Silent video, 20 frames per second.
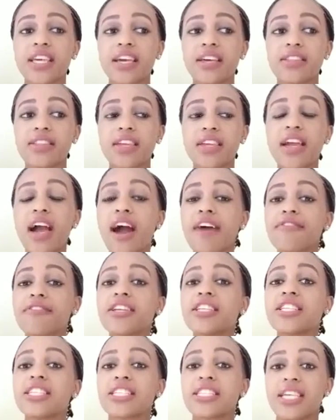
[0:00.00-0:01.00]
they have
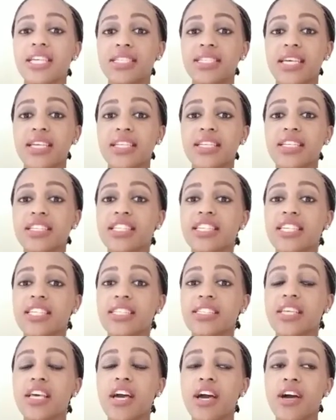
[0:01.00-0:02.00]
indicated
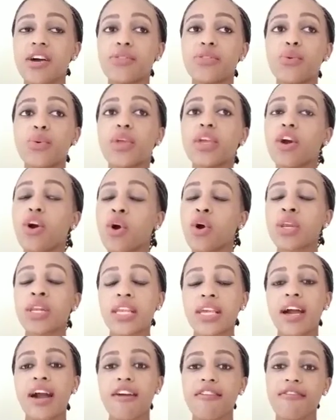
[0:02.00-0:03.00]
we
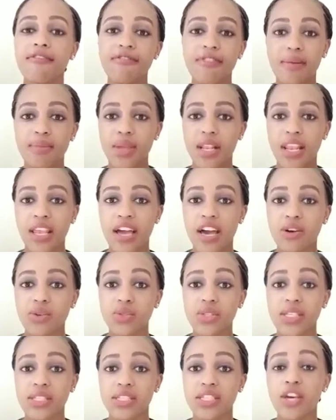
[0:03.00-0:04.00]
only have family
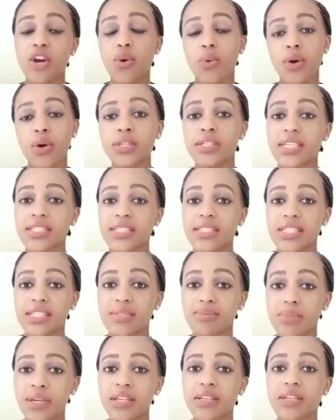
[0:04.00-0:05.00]
houses. What does
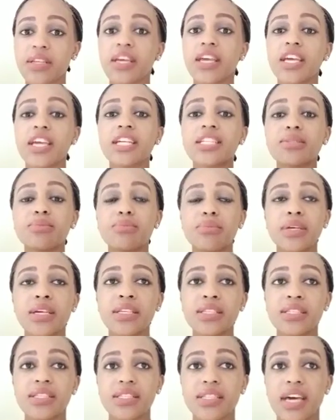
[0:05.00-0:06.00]
this mean? It
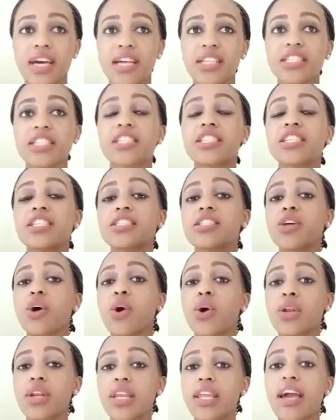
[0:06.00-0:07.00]
means that it is
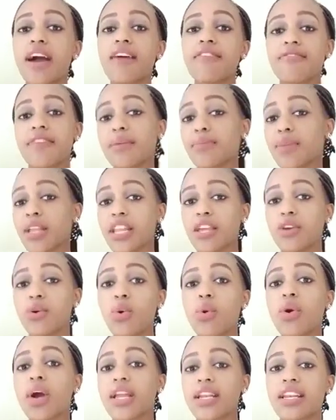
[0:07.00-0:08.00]
only a family
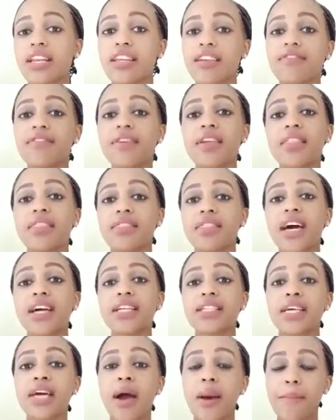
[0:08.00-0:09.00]
who can live in
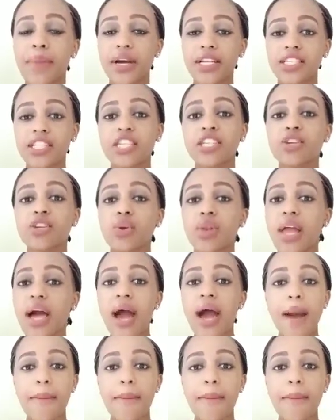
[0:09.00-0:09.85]
that particular